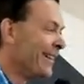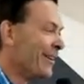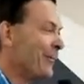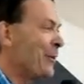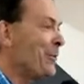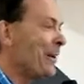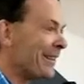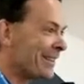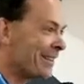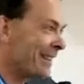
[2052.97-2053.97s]
A few
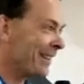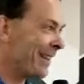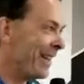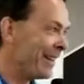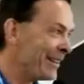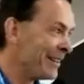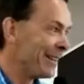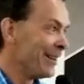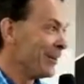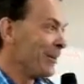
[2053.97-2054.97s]
weeks, okay?
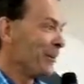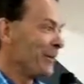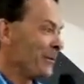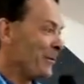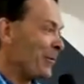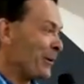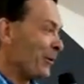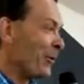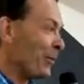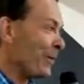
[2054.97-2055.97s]
Way
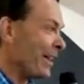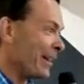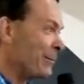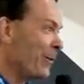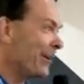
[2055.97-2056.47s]
longer than that, come on.